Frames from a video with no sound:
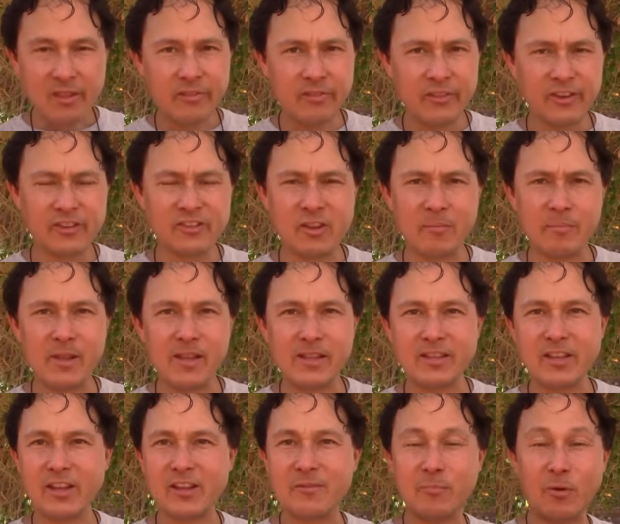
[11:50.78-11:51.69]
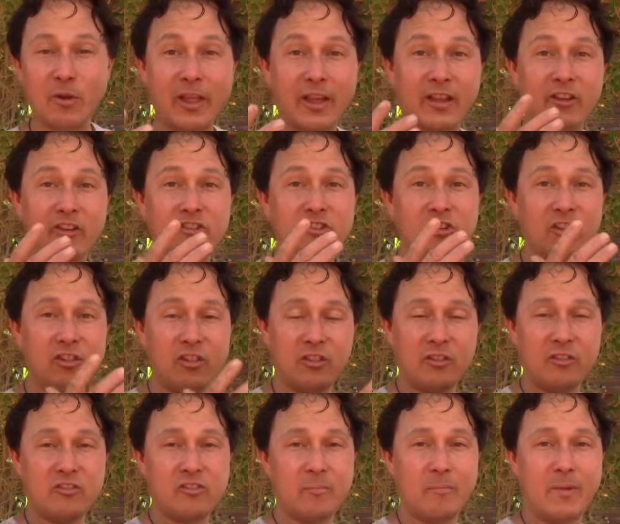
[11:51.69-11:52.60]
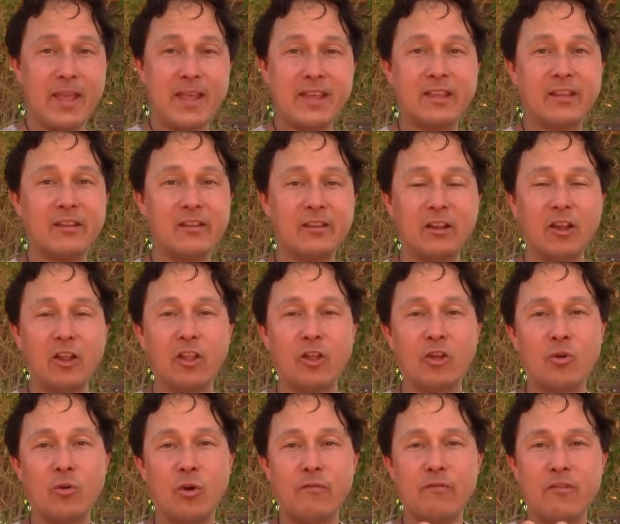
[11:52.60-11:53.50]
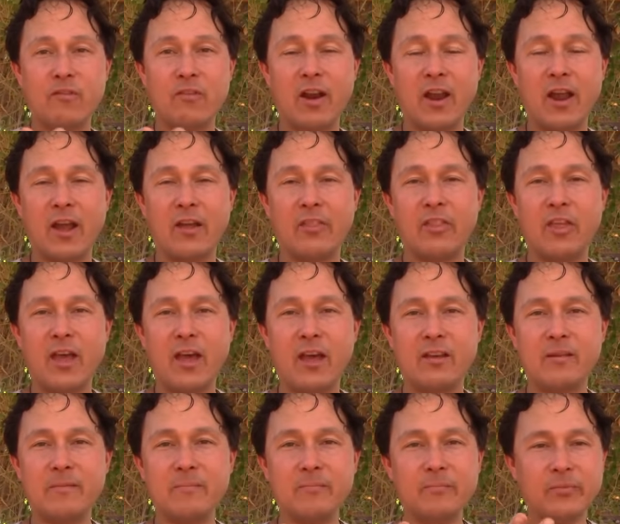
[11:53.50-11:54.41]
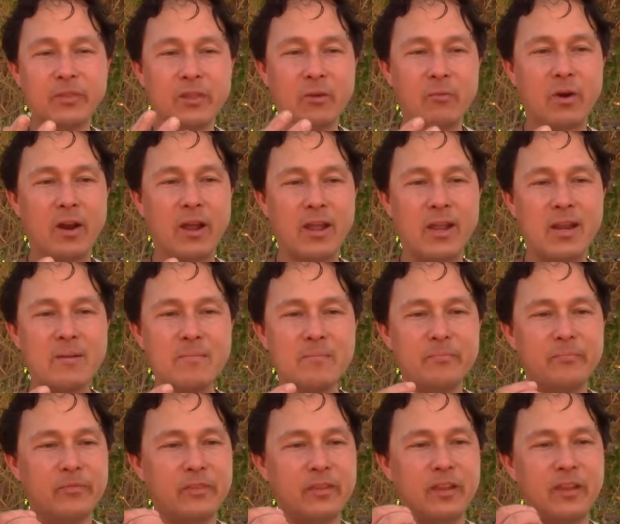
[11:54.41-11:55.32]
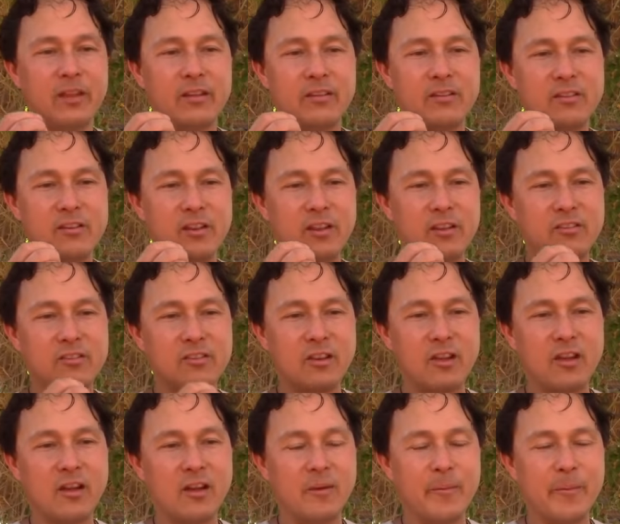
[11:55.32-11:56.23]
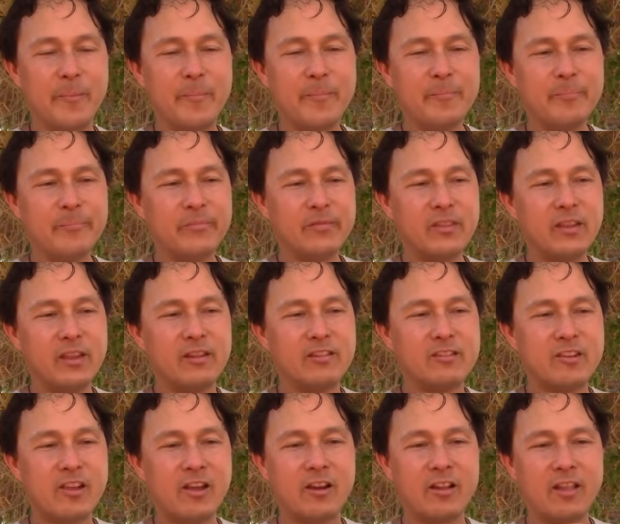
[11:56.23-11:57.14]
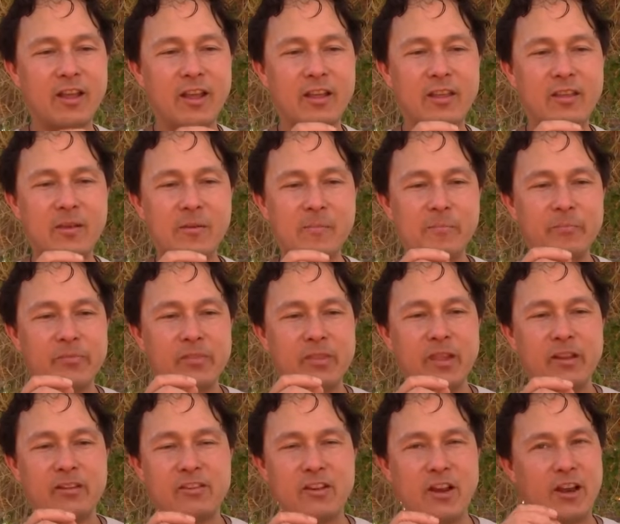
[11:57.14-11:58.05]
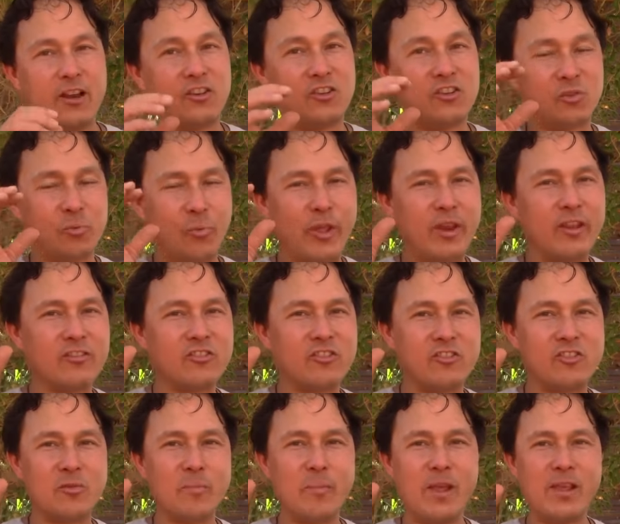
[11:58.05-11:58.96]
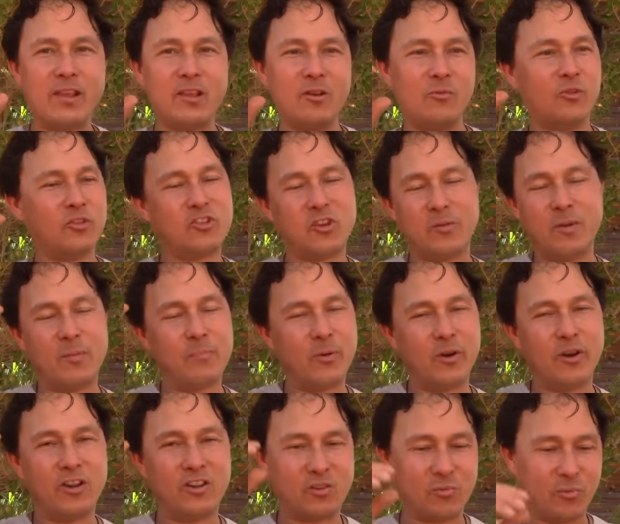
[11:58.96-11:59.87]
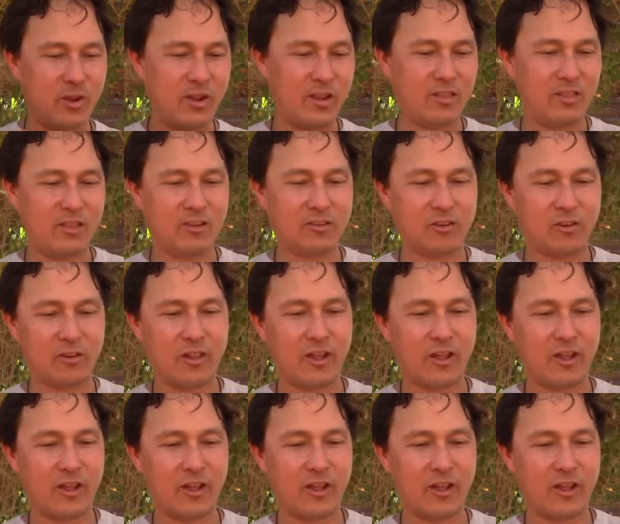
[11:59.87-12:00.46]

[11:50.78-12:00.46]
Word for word: This to me tastes more like a Jamaican lilikoi if you've ever had that, right? It's kind of like, it's not as sweet as a Jamaican, which could be pretty sweet. These are